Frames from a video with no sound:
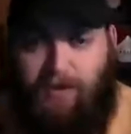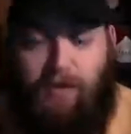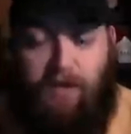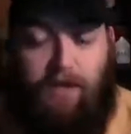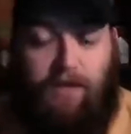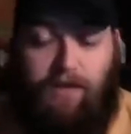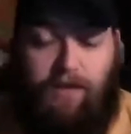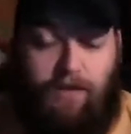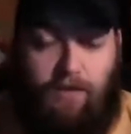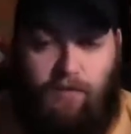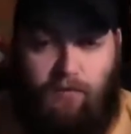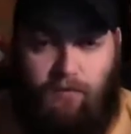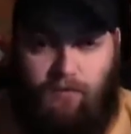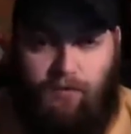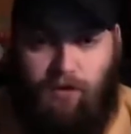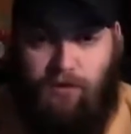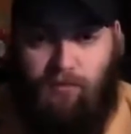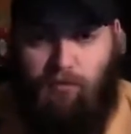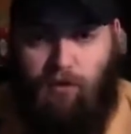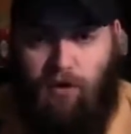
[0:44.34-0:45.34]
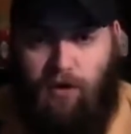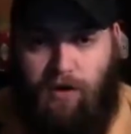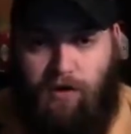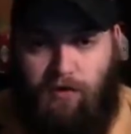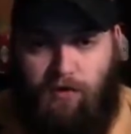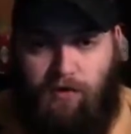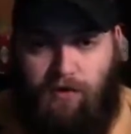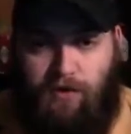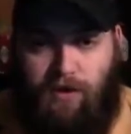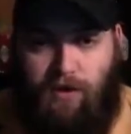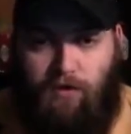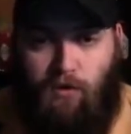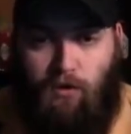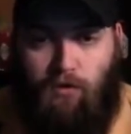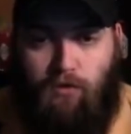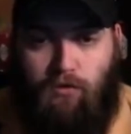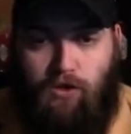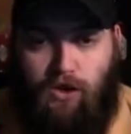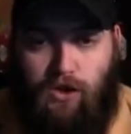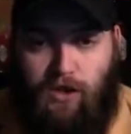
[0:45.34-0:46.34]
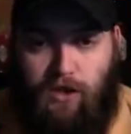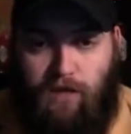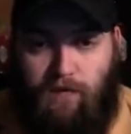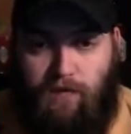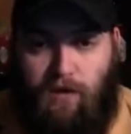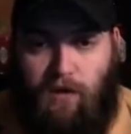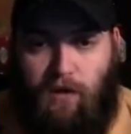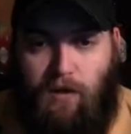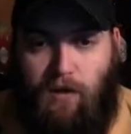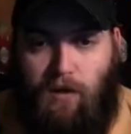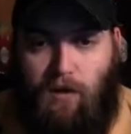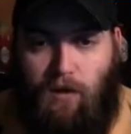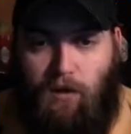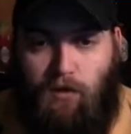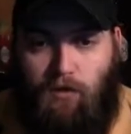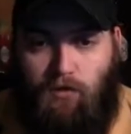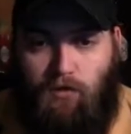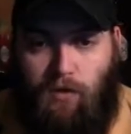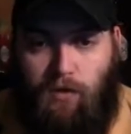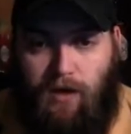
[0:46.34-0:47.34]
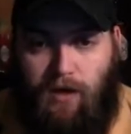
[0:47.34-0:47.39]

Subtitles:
this. Don't just break those down. Hold shift, hold right